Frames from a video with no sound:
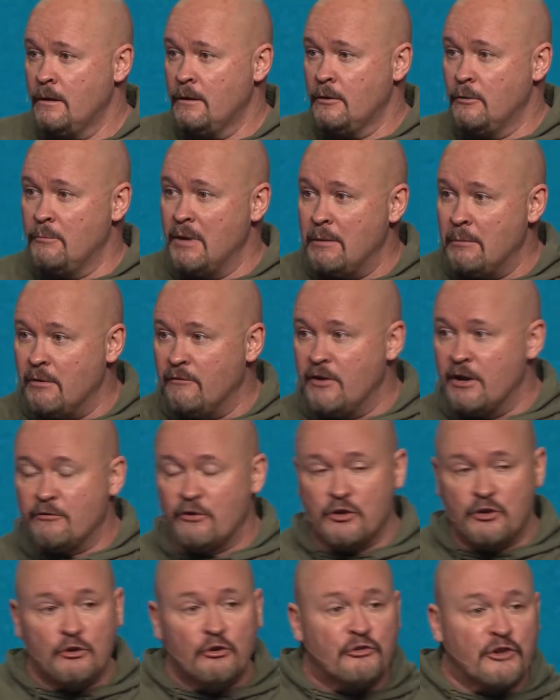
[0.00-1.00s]
You may have never
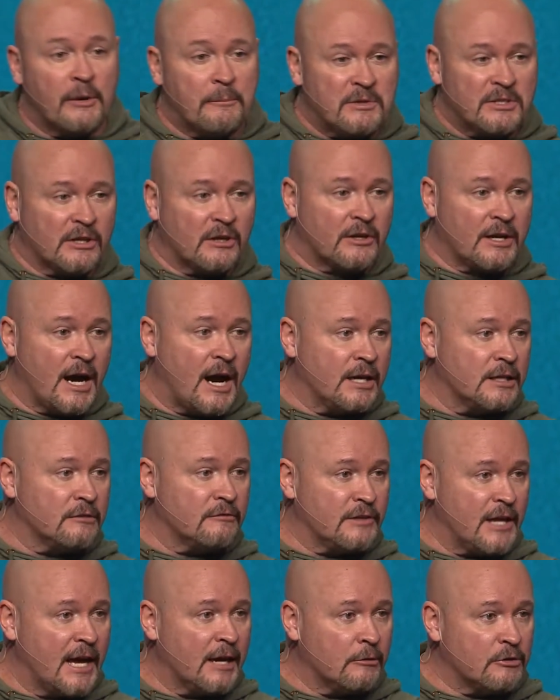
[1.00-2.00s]
used that particular kind
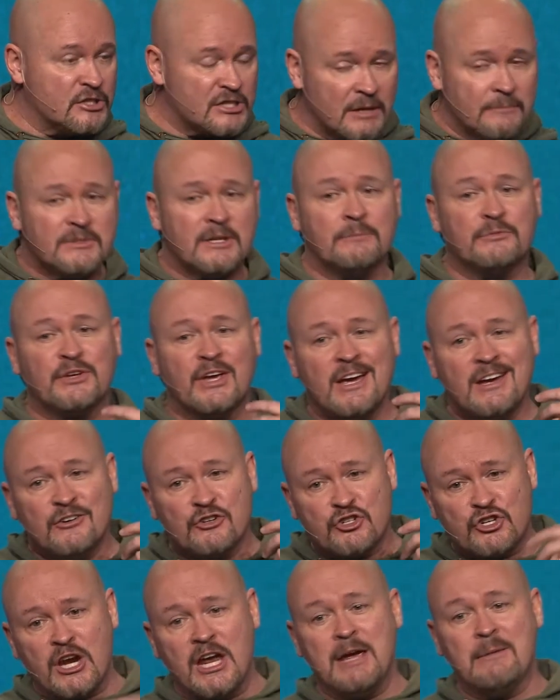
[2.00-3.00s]
of language. Sometimes
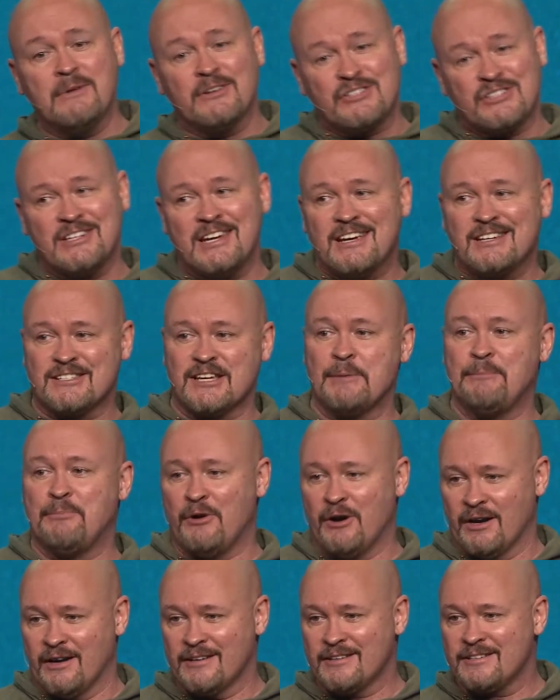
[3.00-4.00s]
shame sneaks up
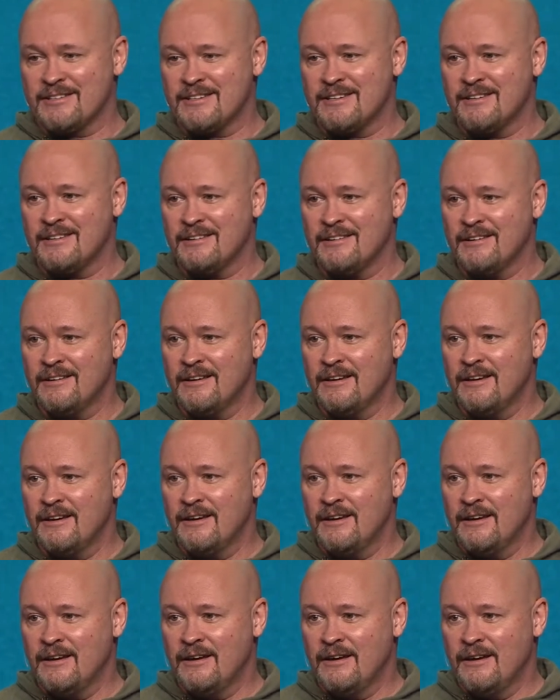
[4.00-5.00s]
on us.
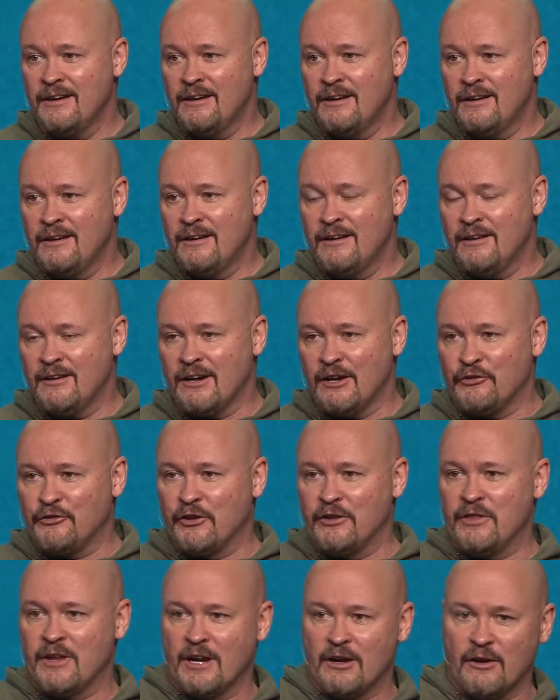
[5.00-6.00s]
You know, I
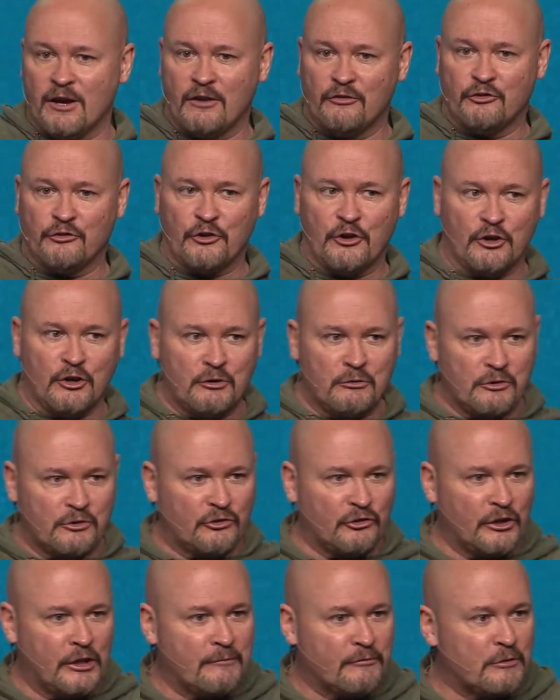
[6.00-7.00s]
said that I've struggled with
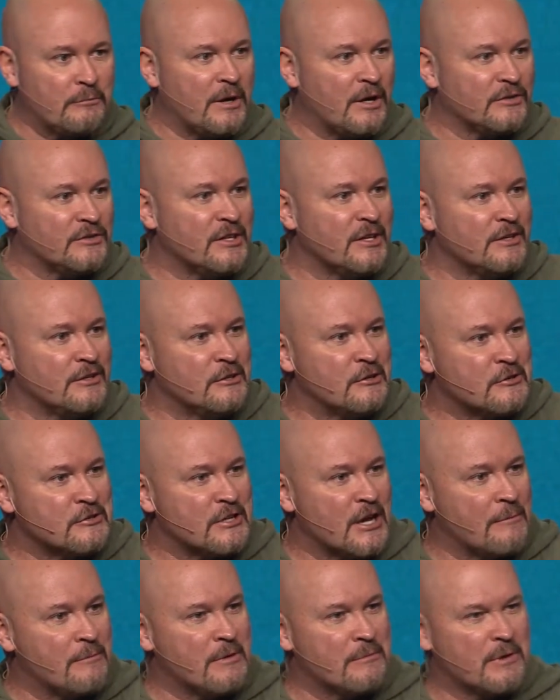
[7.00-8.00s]
sleep for about 10 years,
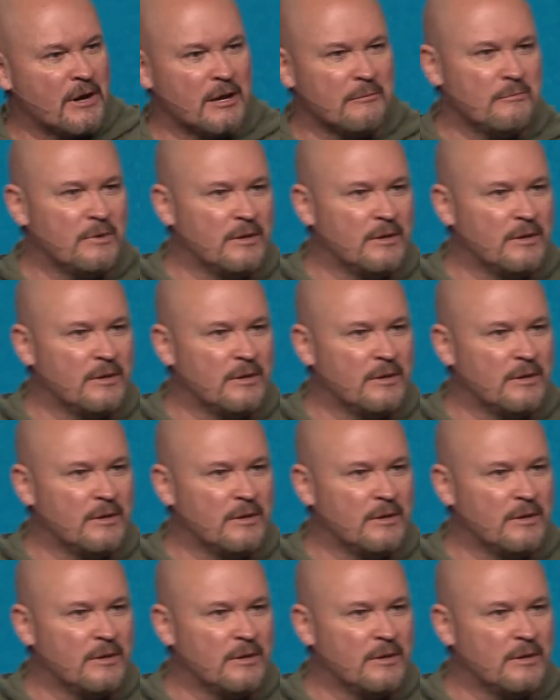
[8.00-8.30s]
and I remember I'd